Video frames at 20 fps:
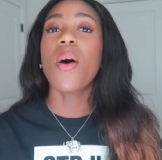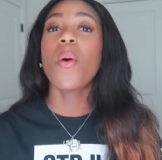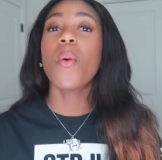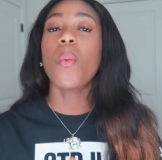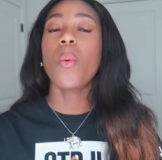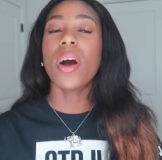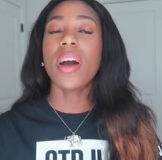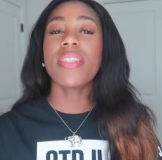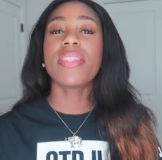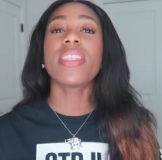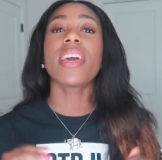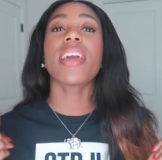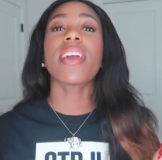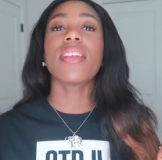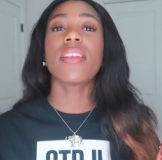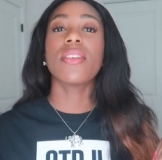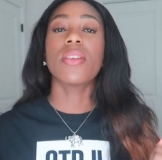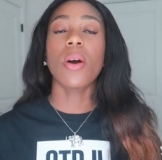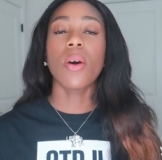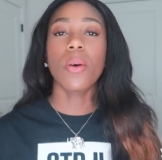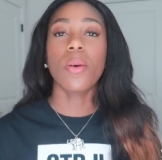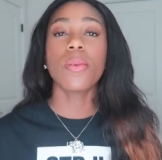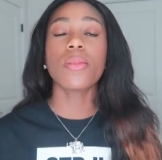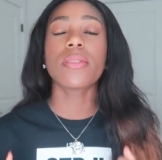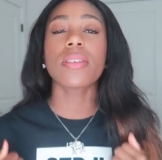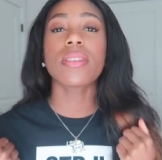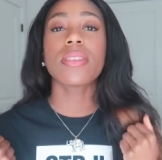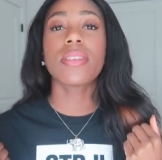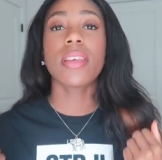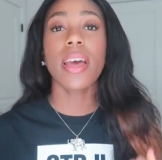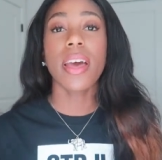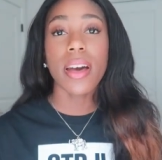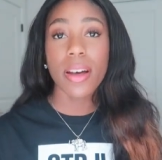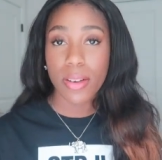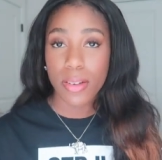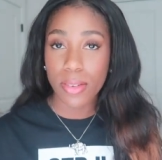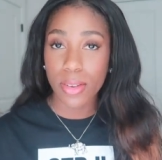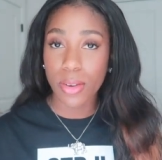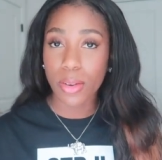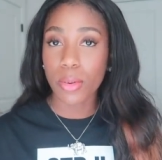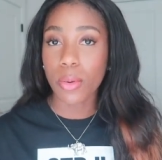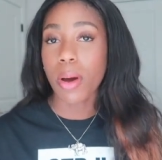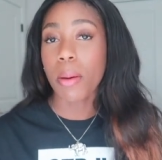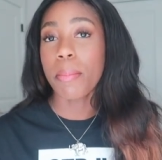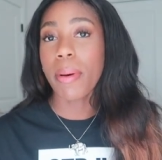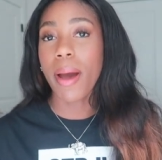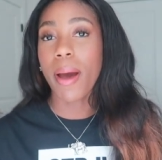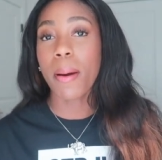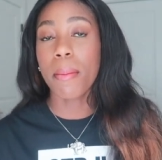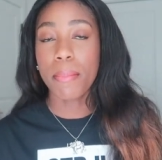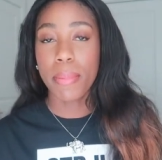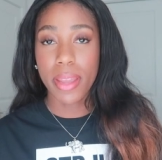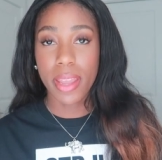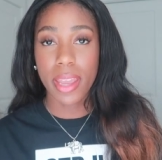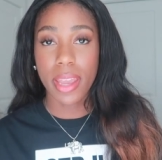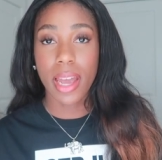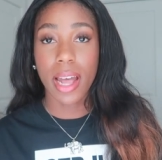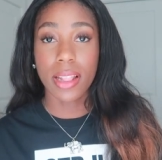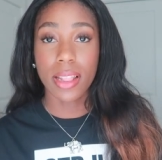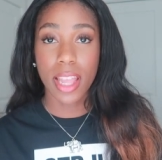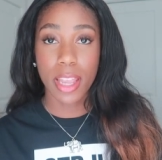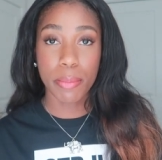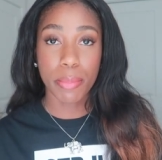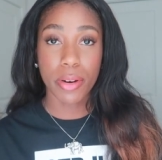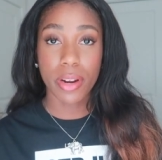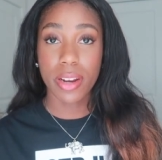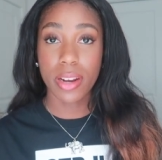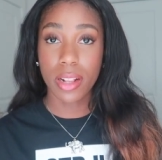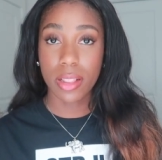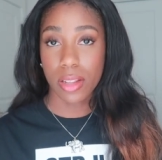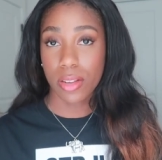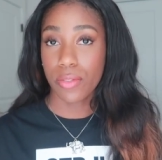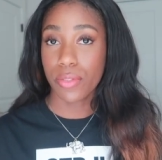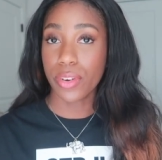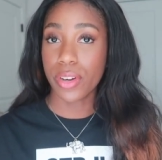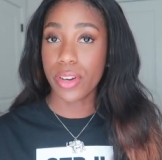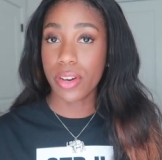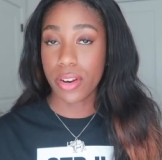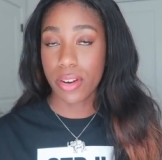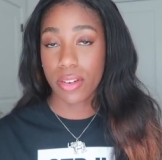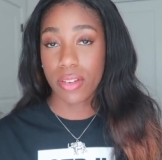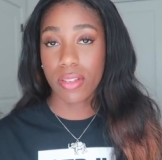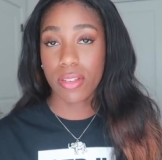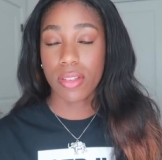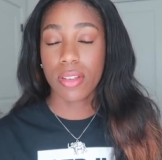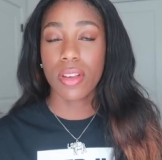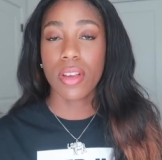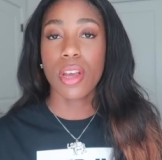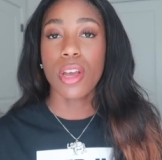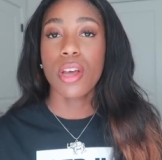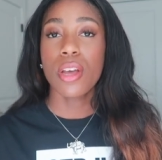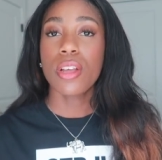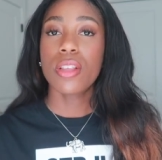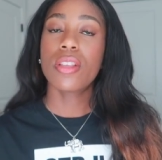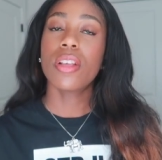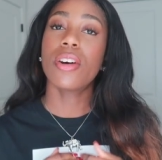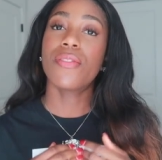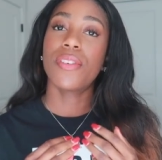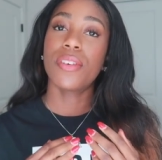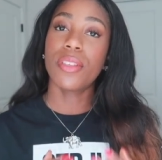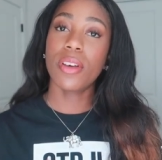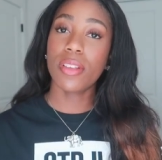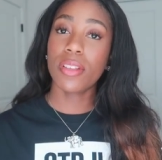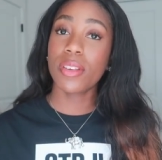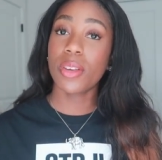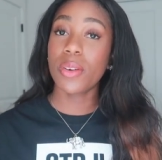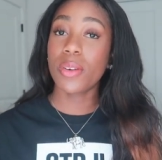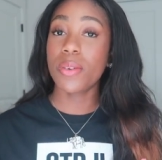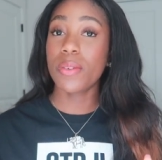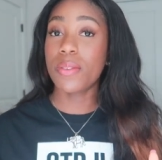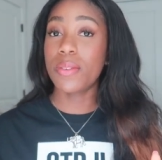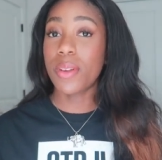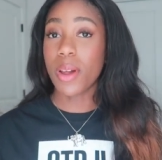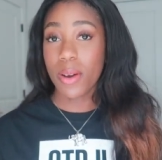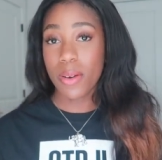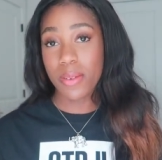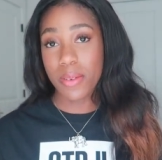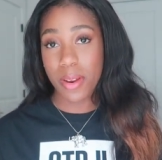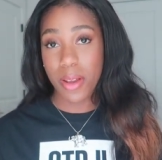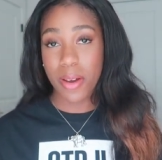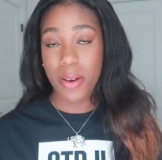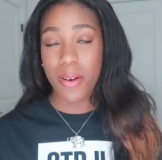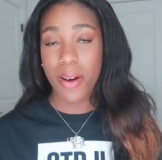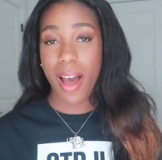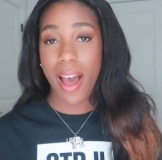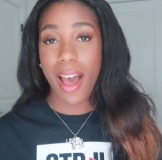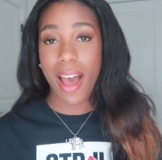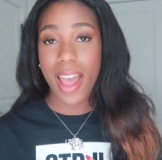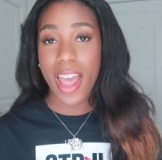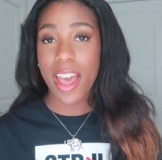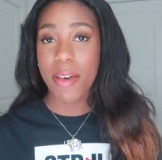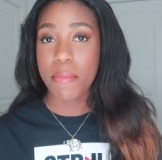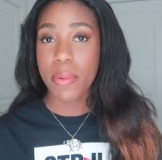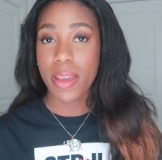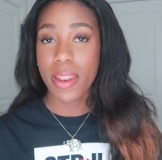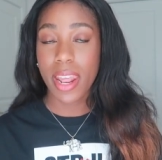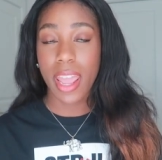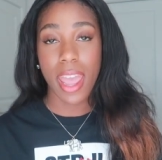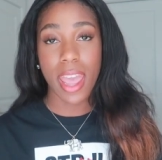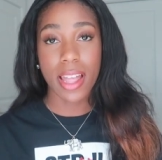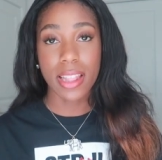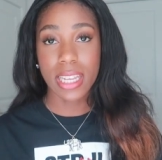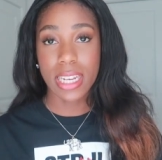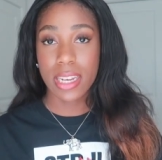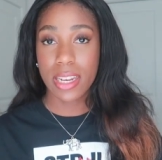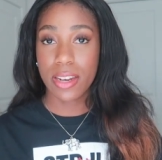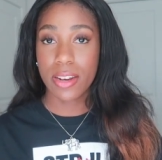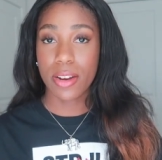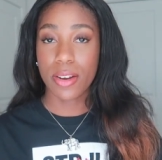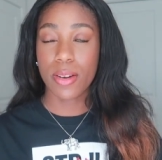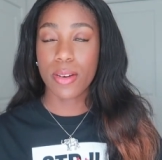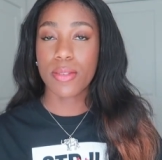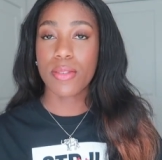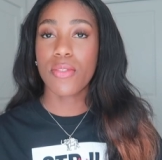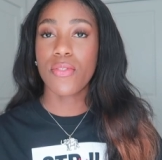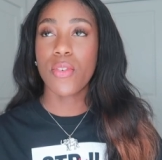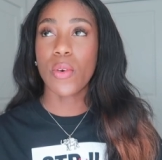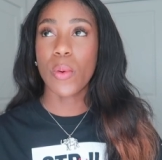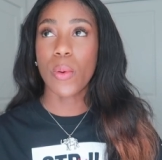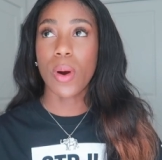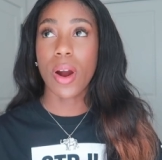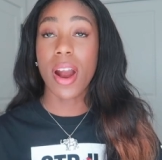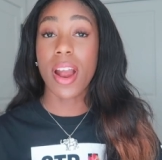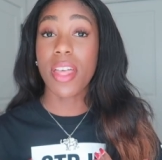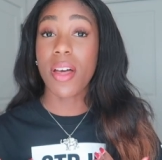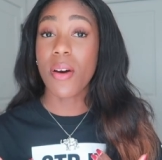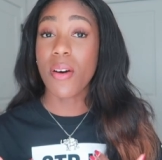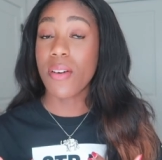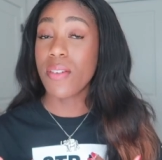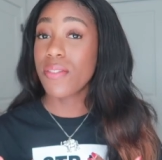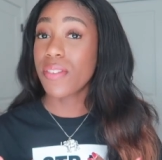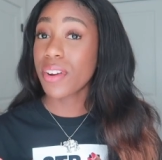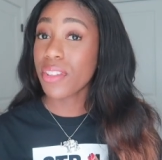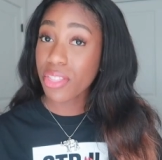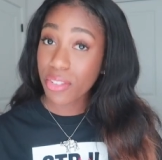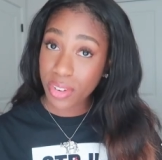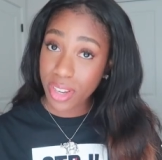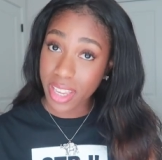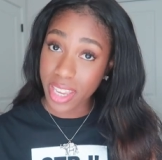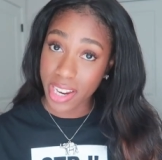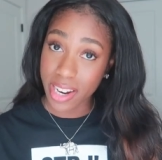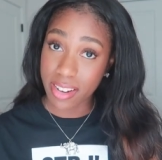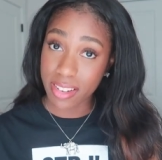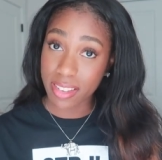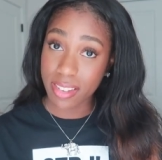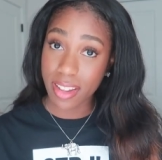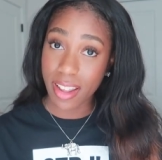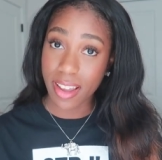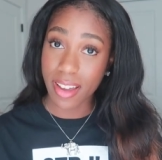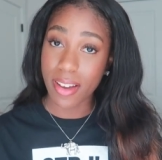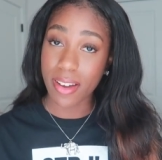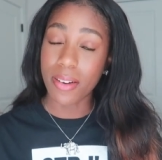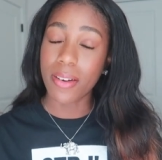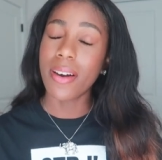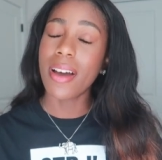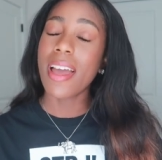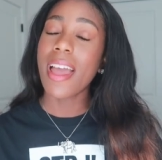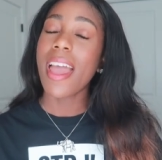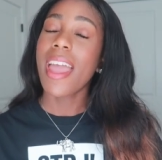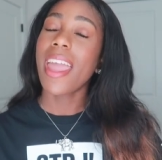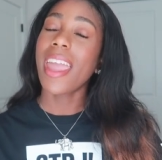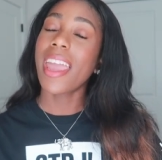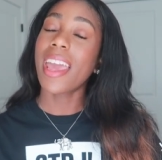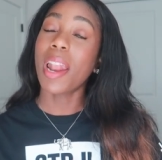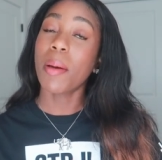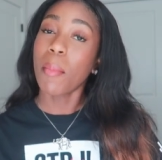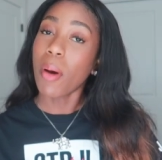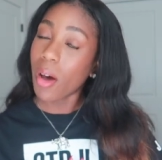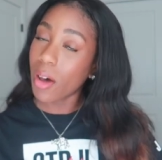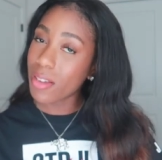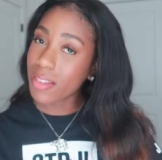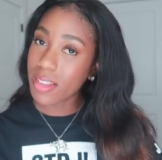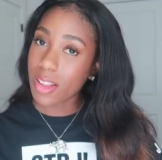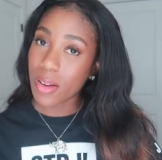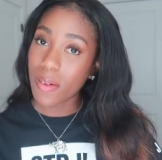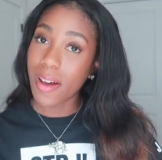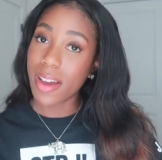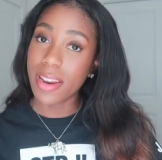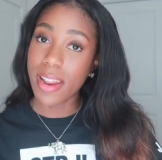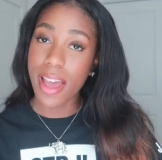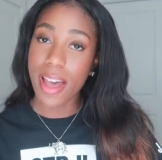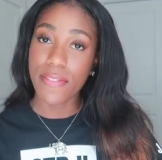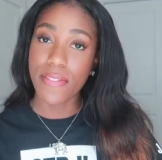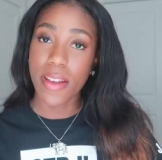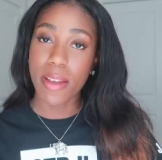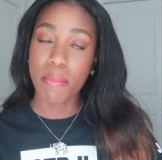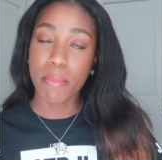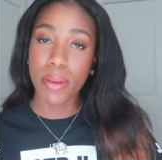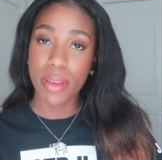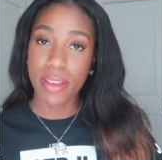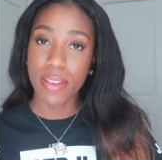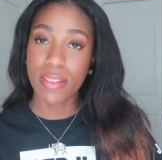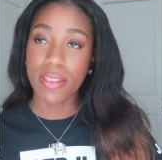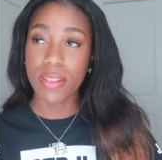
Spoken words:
what they don't tell you about being a labor and delivery nurse. So for those of you who don't know, I have been a L&D nurse for over 3 years now, and I'm also an FNP